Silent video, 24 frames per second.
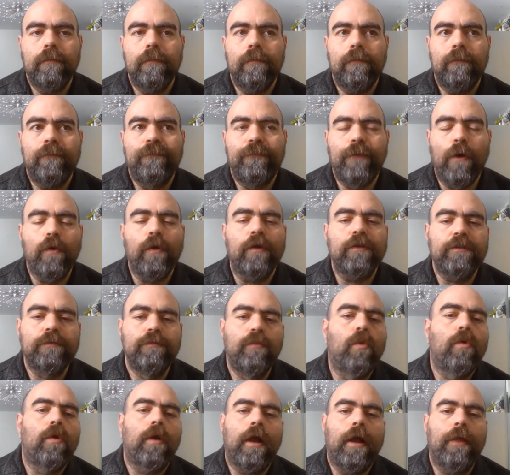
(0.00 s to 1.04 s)
focused
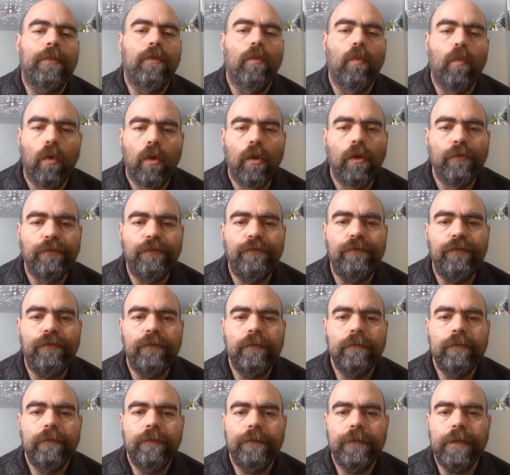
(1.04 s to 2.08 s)
more on the wolf
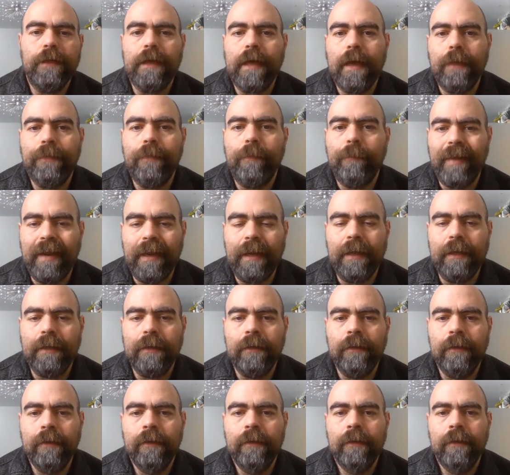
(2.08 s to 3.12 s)
than on the
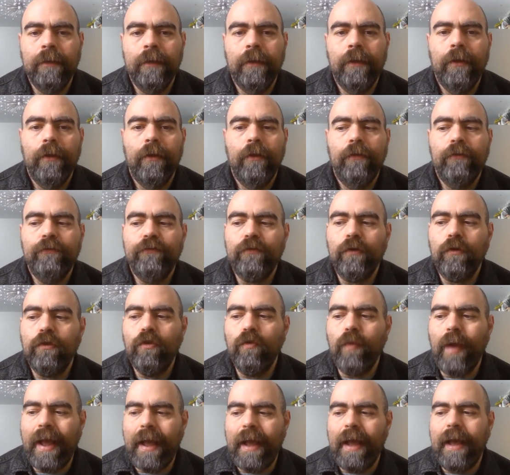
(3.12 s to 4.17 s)
man. So
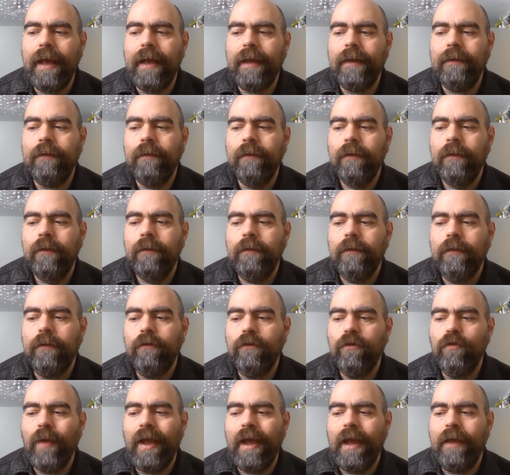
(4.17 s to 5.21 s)
you had
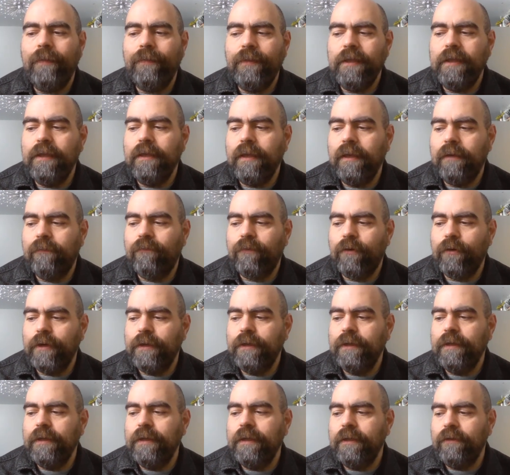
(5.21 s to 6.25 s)
the
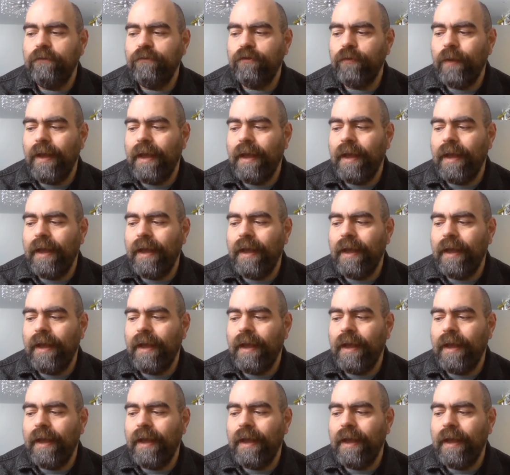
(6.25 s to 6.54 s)
inverted knees. You